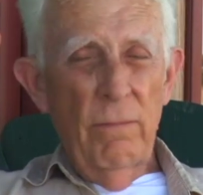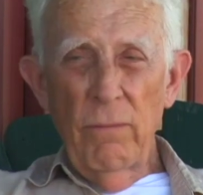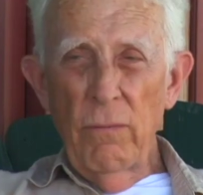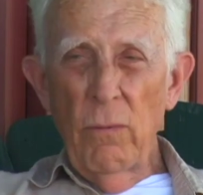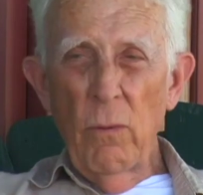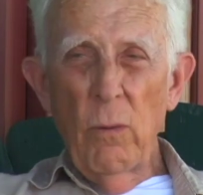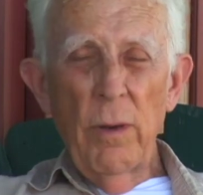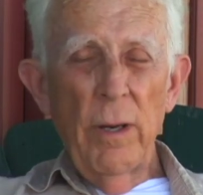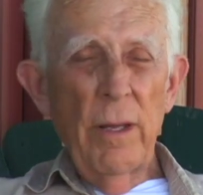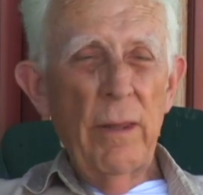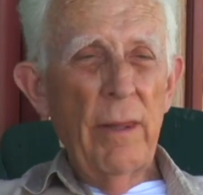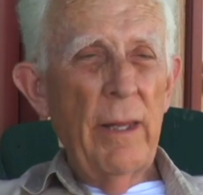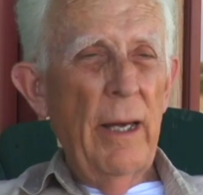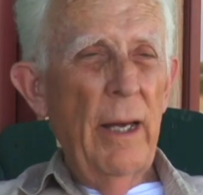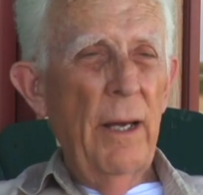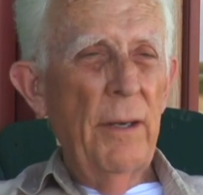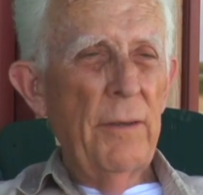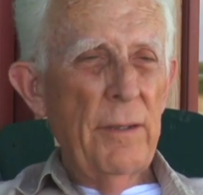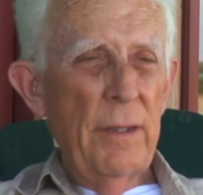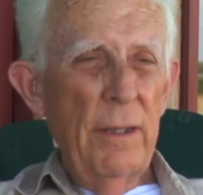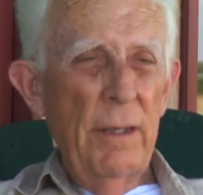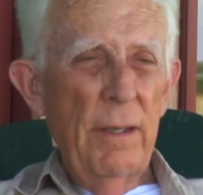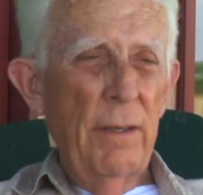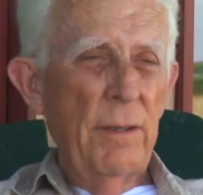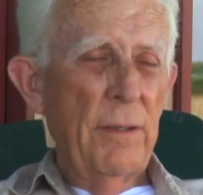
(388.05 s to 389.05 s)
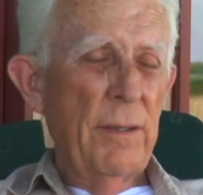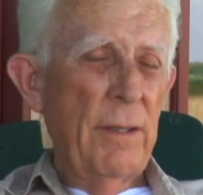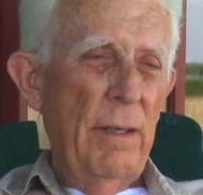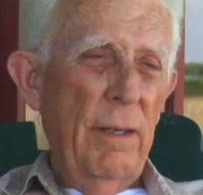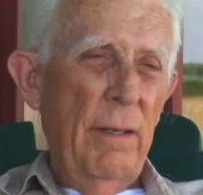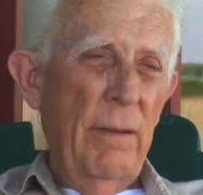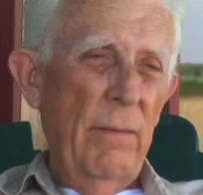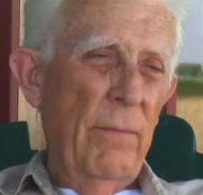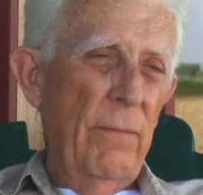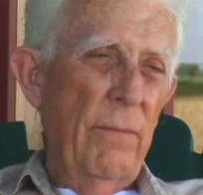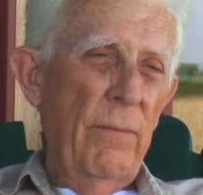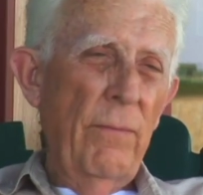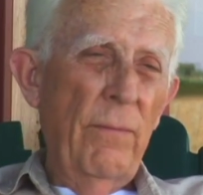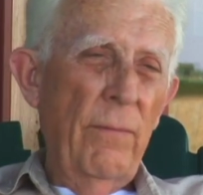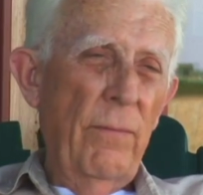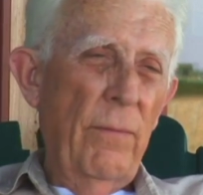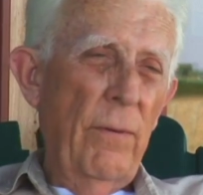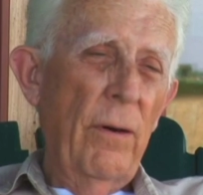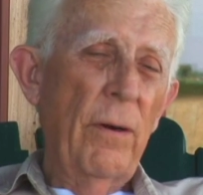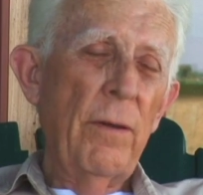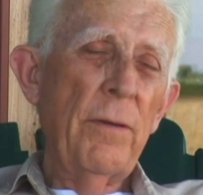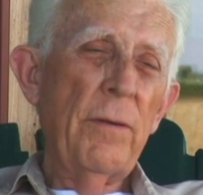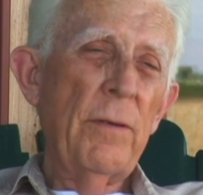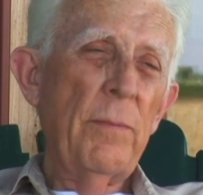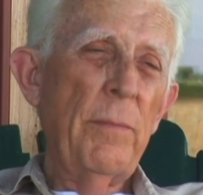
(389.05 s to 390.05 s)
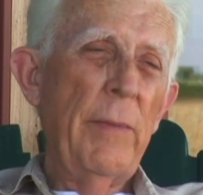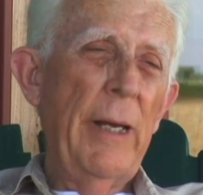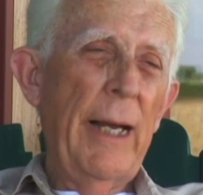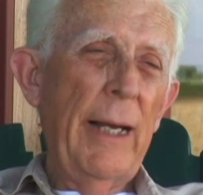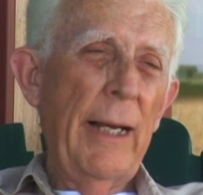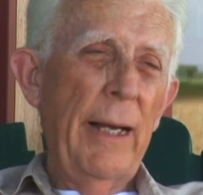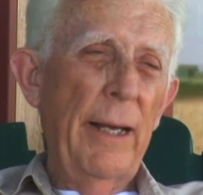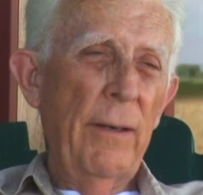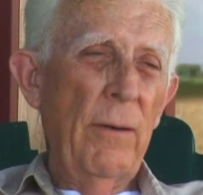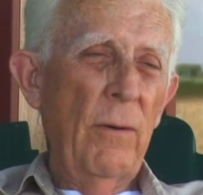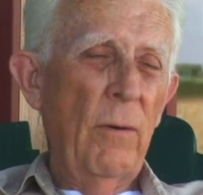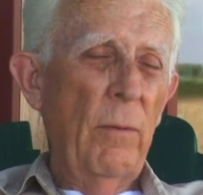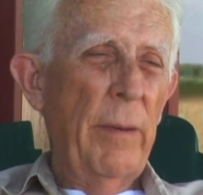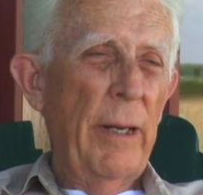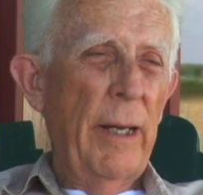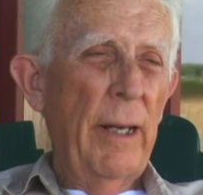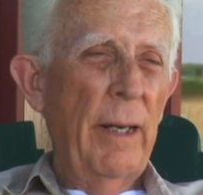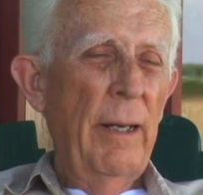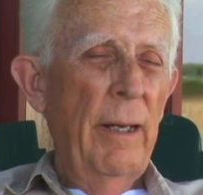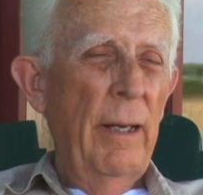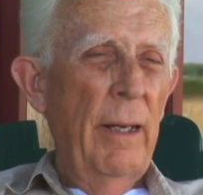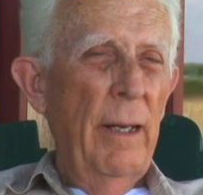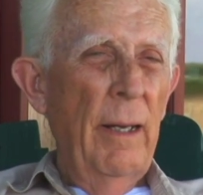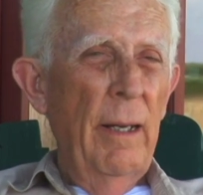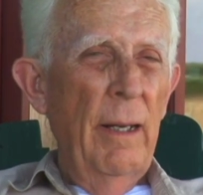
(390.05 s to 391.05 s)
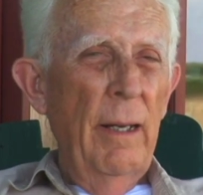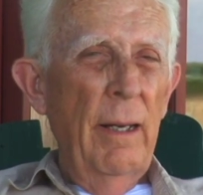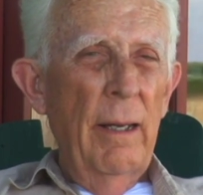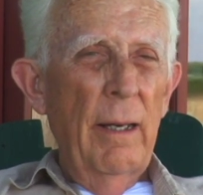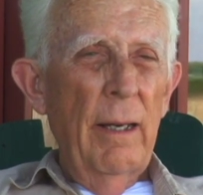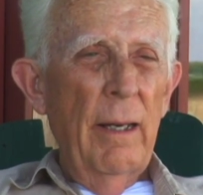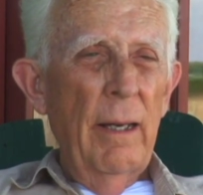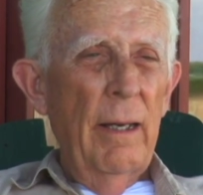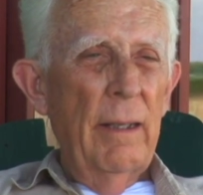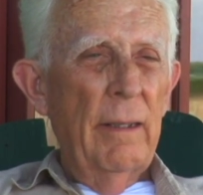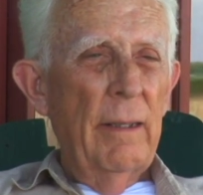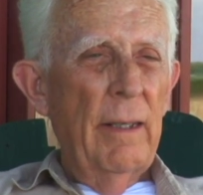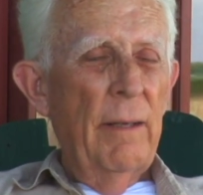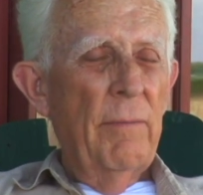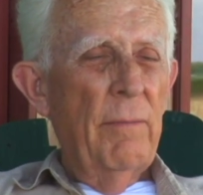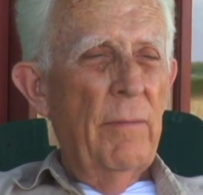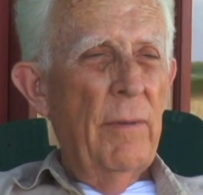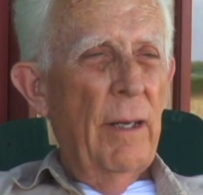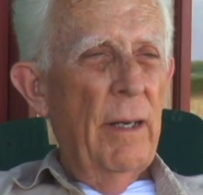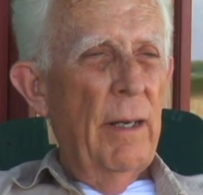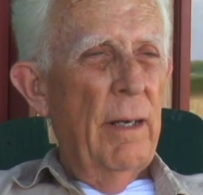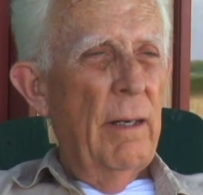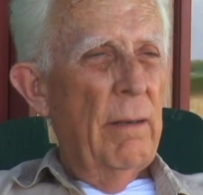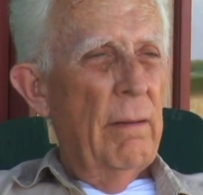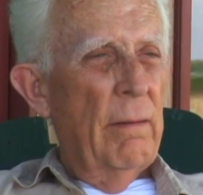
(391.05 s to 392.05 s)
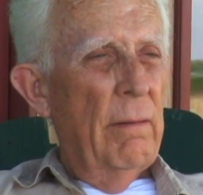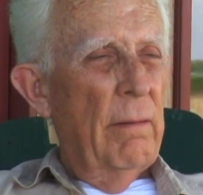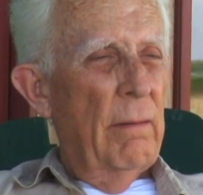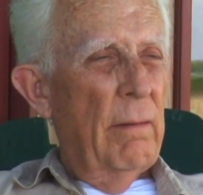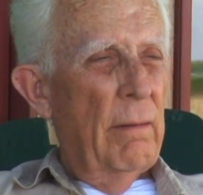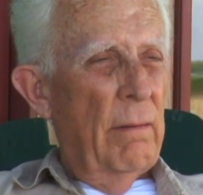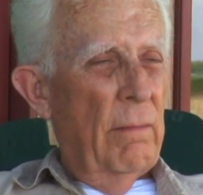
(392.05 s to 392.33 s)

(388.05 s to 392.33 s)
40,000 years, farthest back I know about, and they've done it